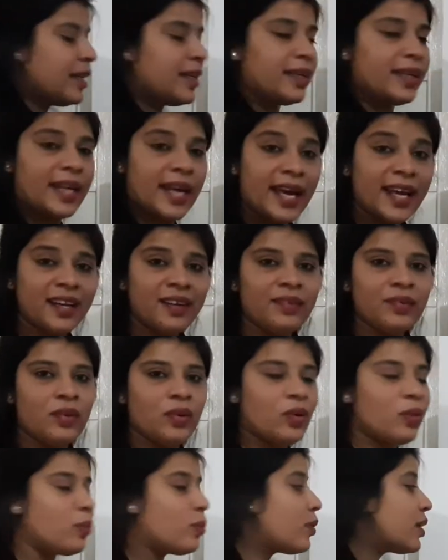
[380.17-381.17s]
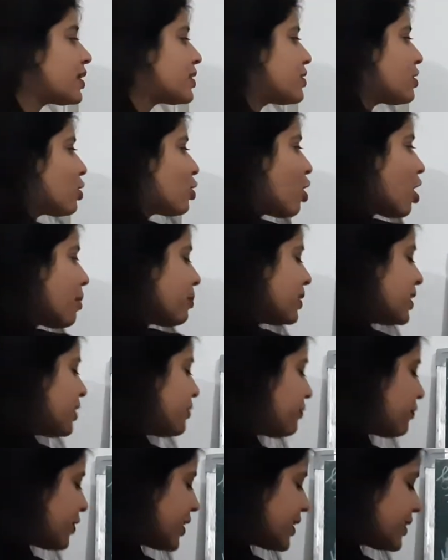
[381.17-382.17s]
10. What is your common
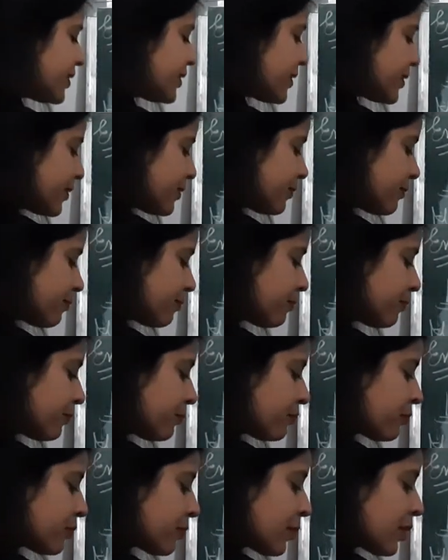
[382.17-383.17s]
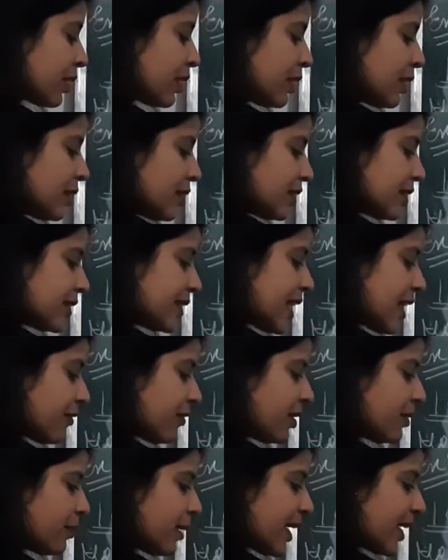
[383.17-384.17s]
difference?
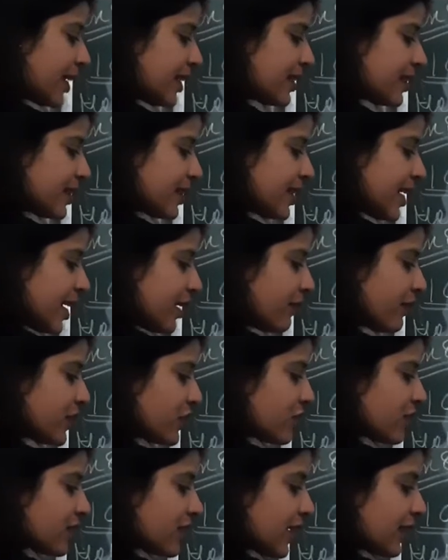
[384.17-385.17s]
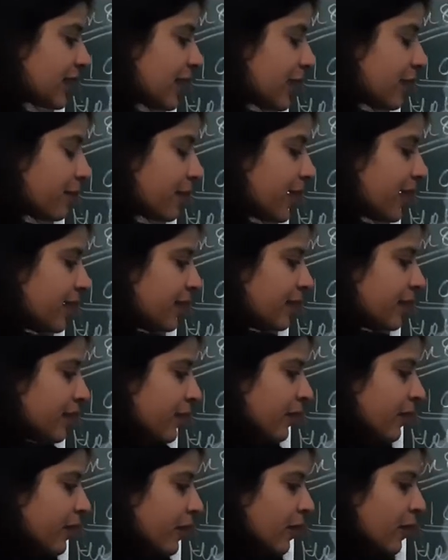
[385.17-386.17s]
7 minus 10, which is nothing but
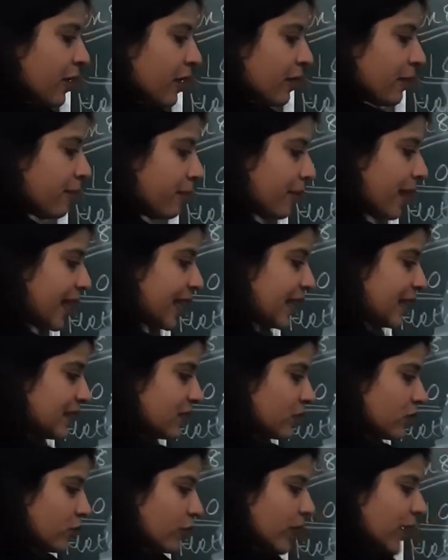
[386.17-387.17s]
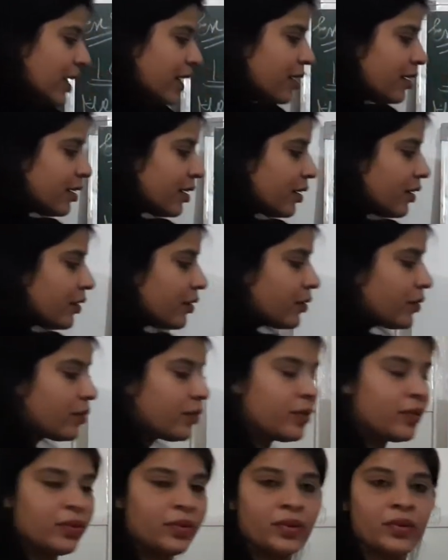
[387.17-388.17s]
minus 3,
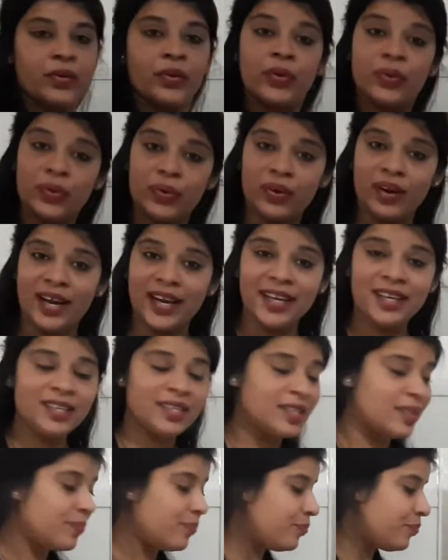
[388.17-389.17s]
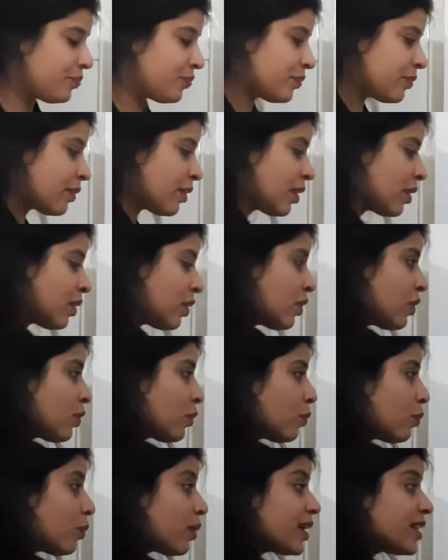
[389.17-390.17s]
right?
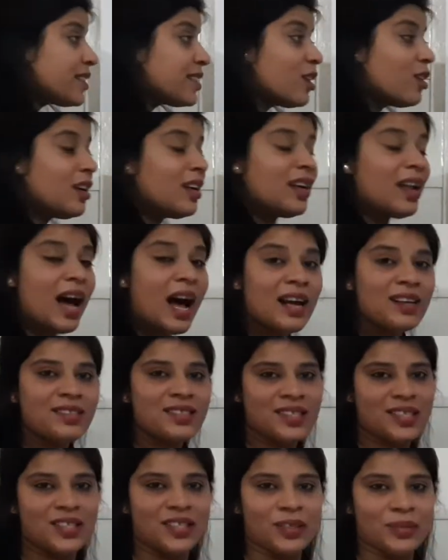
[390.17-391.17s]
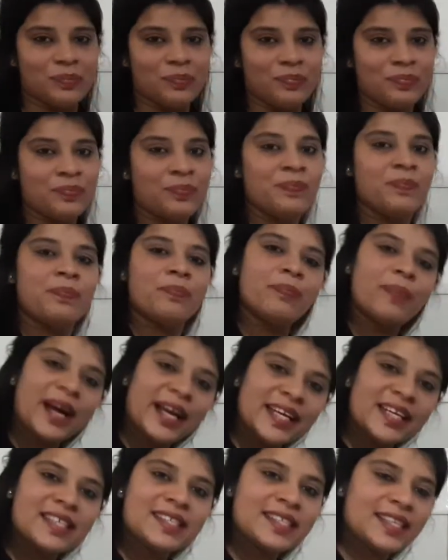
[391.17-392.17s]
What is your last term?
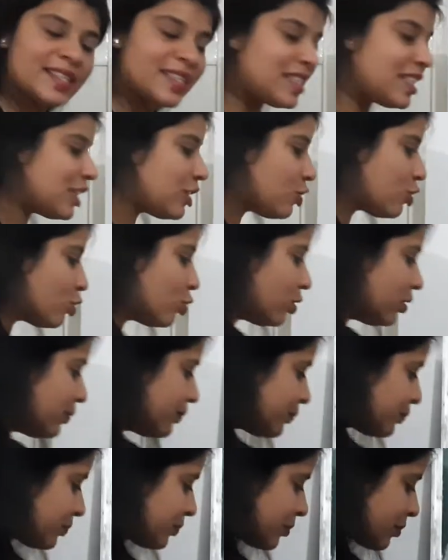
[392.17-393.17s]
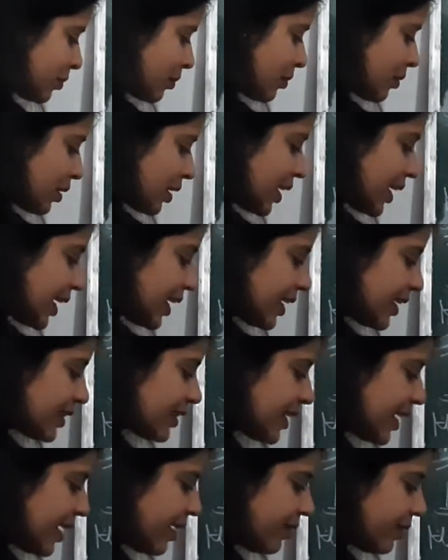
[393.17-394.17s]
Minus 62. Can I
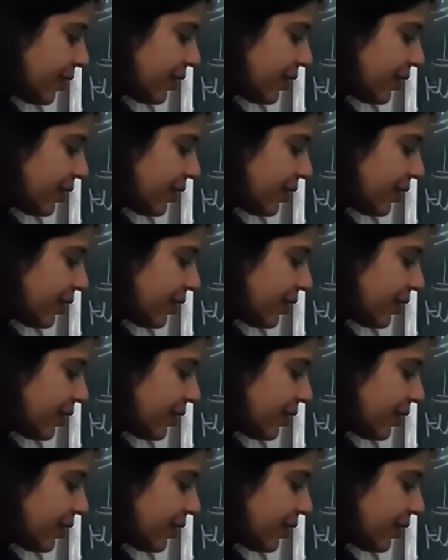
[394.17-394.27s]
say?